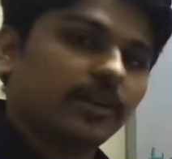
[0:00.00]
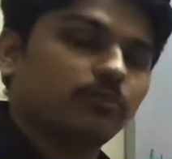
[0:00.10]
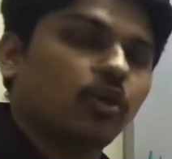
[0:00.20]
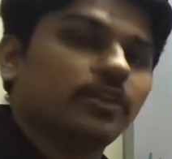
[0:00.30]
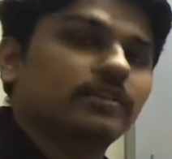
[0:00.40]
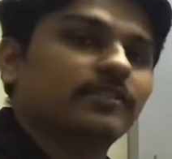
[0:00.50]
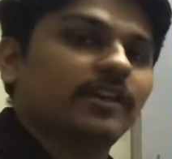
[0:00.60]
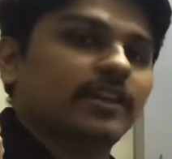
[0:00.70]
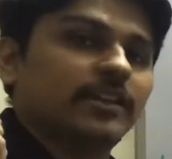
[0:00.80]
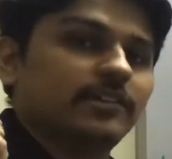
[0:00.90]
red ball in the
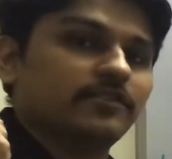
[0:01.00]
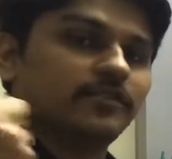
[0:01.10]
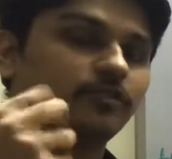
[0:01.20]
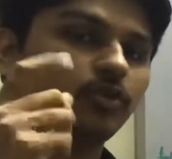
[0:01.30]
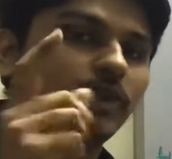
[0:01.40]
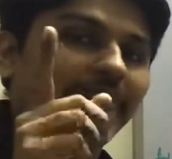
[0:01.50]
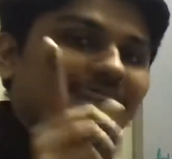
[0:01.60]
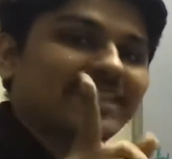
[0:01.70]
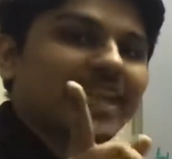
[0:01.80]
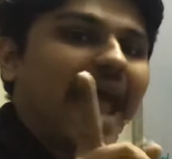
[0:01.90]
second instance. So
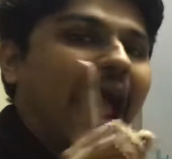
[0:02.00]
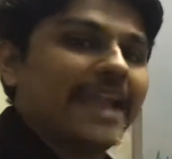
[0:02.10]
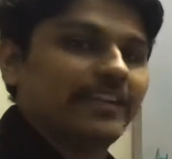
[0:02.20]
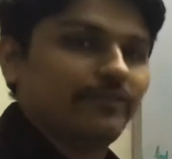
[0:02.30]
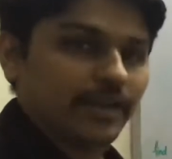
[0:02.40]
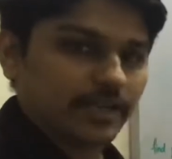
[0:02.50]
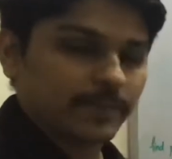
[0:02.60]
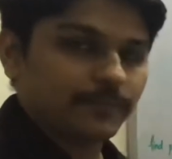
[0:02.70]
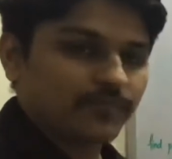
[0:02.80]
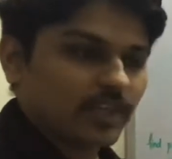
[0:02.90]
it's an AND event.
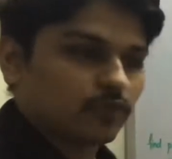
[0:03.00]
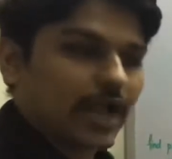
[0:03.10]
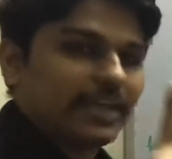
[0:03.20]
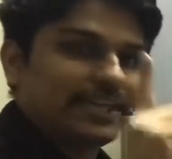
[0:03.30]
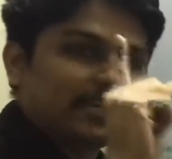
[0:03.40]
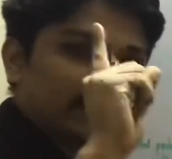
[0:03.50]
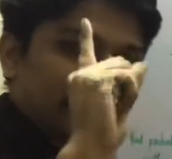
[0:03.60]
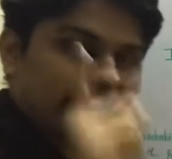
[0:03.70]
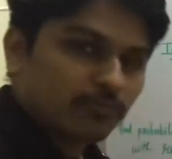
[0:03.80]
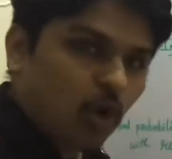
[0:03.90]
So I need a
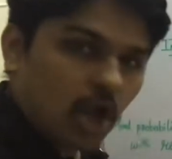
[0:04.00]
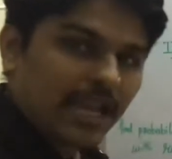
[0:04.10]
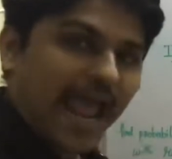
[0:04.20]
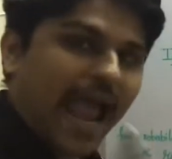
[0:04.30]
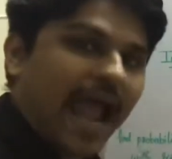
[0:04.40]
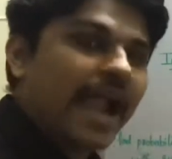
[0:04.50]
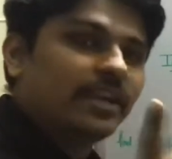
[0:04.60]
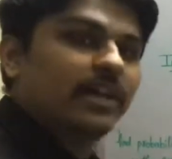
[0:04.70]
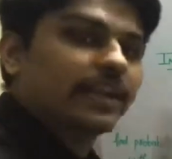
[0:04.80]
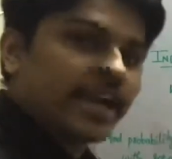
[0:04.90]
red ball and
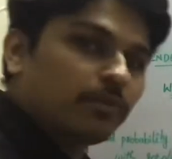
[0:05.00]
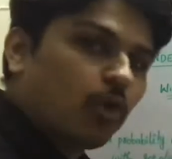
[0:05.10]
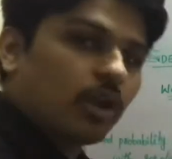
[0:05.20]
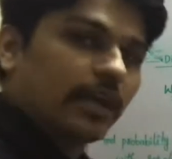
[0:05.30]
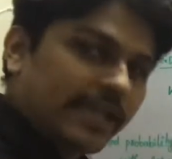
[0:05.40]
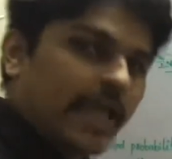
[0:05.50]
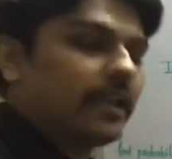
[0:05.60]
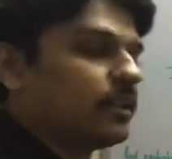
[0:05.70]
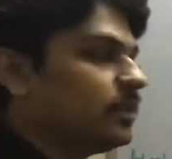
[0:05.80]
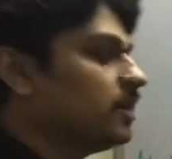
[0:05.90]
a red ball
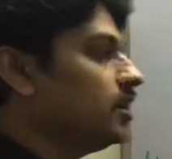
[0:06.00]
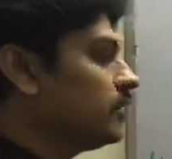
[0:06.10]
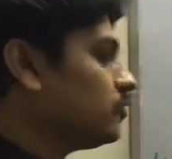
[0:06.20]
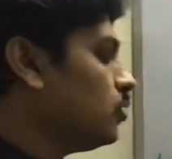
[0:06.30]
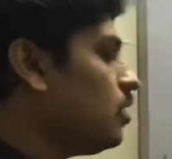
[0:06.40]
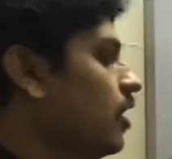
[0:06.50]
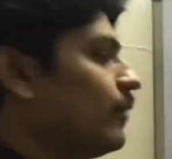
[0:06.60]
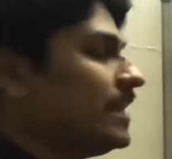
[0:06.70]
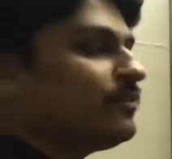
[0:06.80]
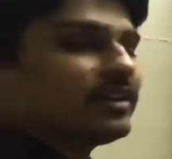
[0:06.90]
again. So
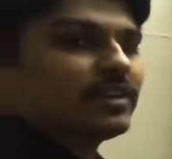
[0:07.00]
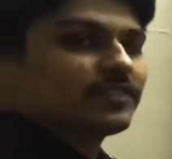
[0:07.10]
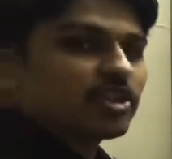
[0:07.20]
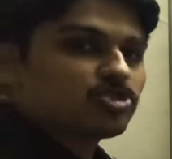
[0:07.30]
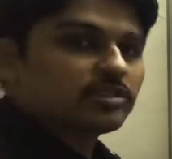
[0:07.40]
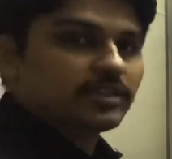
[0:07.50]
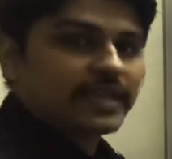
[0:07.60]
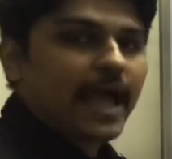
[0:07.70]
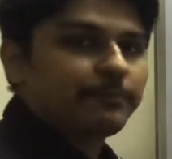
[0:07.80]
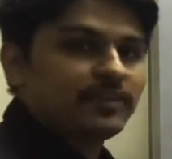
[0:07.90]
whenever such a thing
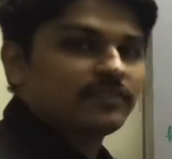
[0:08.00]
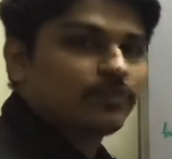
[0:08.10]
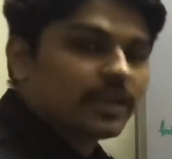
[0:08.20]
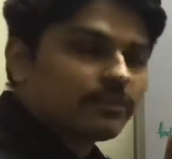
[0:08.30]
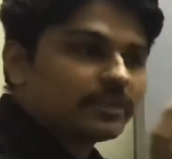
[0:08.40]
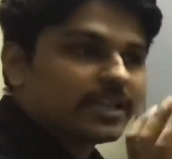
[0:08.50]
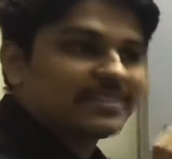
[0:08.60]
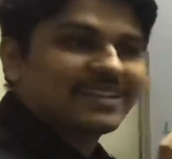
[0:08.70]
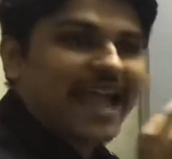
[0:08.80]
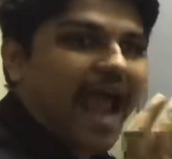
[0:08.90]
happens, whenever there
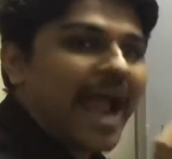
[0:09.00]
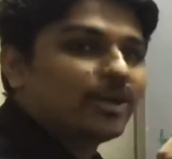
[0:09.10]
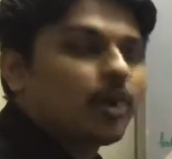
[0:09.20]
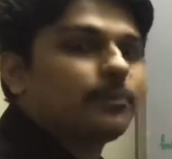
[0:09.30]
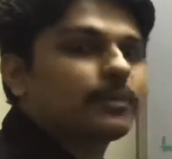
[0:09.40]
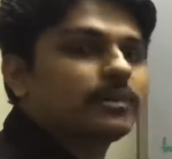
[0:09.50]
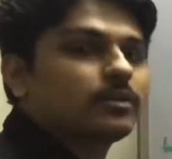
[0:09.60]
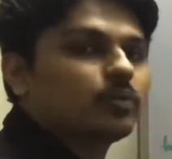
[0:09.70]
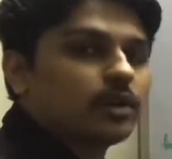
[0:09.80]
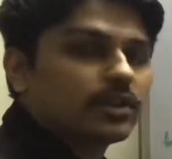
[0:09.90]
is an AND operator
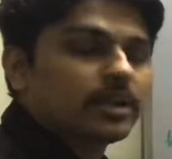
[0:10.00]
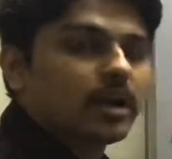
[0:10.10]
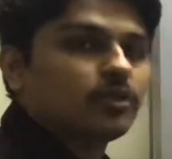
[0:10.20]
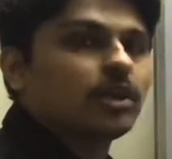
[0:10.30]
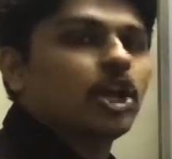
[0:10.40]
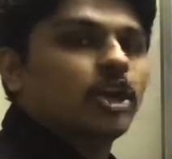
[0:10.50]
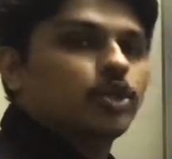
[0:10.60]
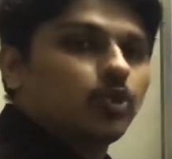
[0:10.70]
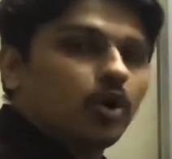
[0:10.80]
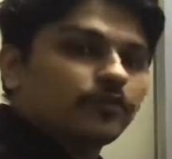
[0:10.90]
working out,
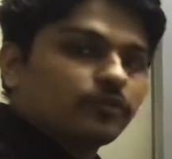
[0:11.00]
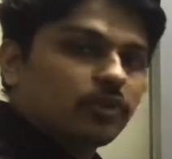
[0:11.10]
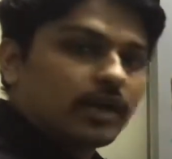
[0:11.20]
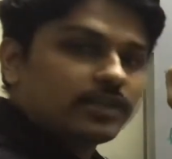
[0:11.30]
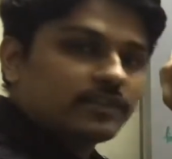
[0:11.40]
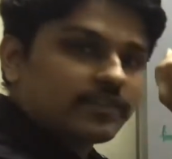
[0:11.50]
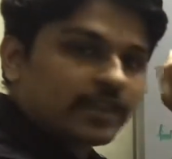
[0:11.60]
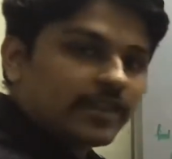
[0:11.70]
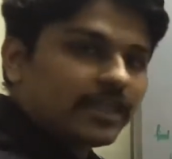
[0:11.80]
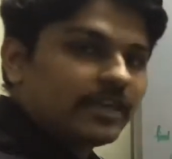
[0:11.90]
you also
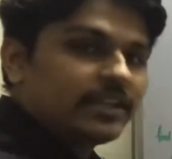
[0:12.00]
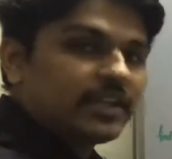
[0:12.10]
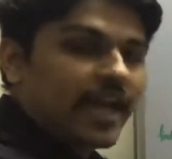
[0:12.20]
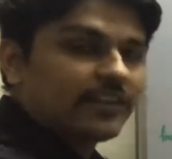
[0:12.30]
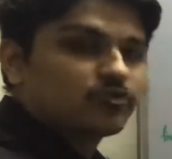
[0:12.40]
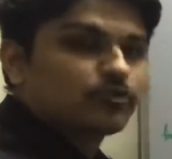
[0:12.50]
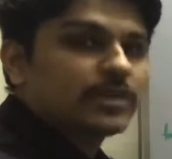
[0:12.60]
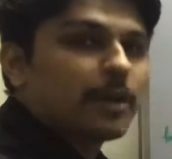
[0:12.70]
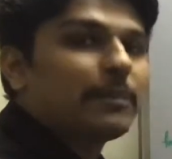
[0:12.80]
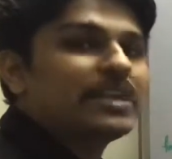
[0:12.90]
understand that it has to
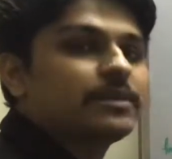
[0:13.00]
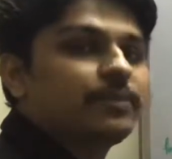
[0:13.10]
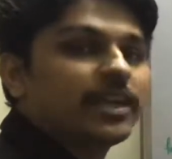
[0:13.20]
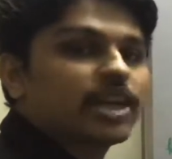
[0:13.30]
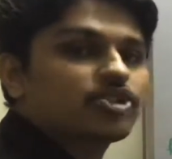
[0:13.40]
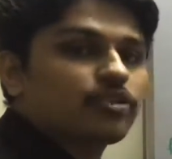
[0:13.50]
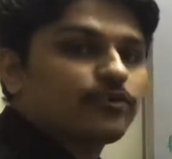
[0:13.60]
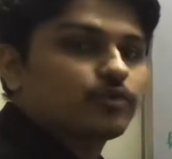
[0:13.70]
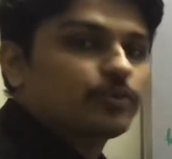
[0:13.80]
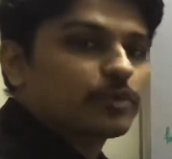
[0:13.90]
be a multiplication of
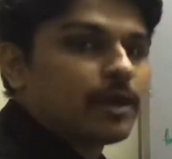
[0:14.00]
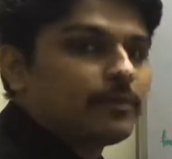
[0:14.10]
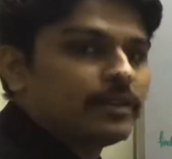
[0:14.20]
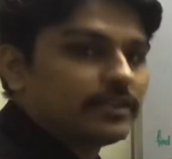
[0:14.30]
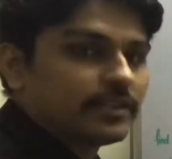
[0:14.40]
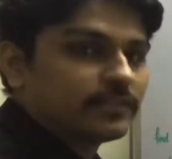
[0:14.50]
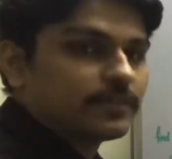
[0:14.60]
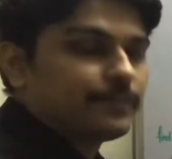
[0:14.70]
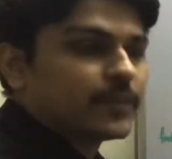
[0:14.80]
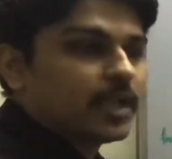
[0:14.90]
2 probabilities.
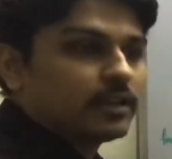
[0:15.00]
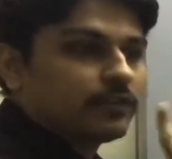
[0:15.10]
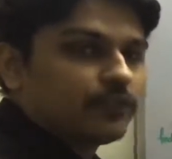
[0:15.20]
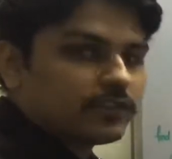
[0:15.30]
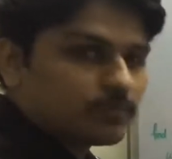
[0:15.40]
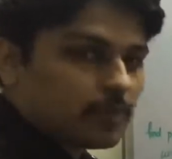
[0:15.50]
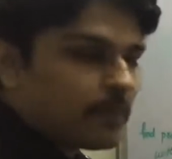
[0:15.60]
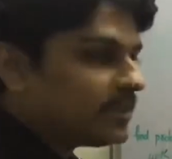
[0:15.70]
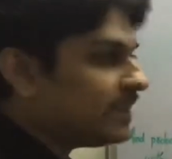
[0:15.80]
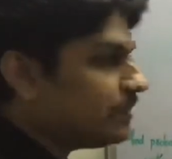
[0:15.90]
The first
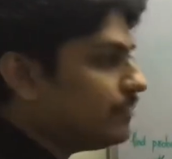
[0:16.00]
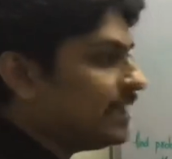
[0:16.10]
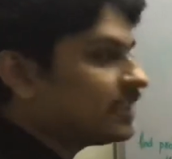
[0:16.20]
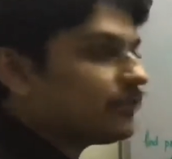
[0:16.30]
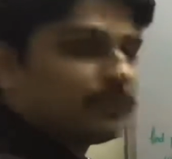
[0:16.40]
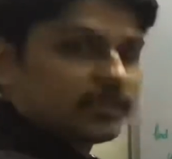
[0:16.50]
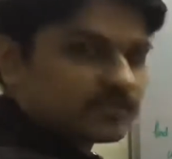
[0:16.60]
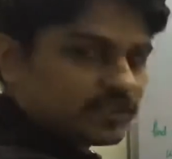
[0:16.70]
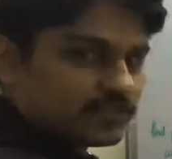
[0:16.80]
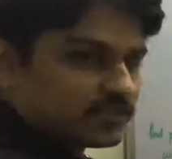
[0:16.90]
probability being the
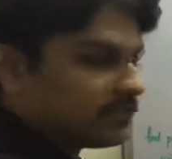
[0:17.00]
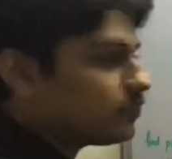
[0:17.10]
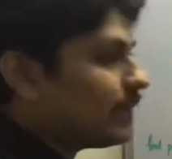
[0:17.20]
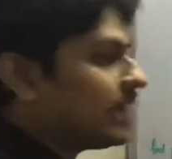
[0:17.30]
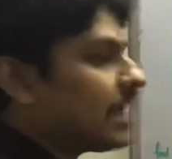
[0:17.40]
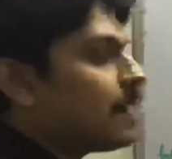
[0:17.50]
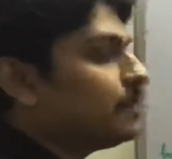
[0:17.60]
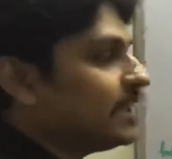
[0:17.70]
first instance wherein I am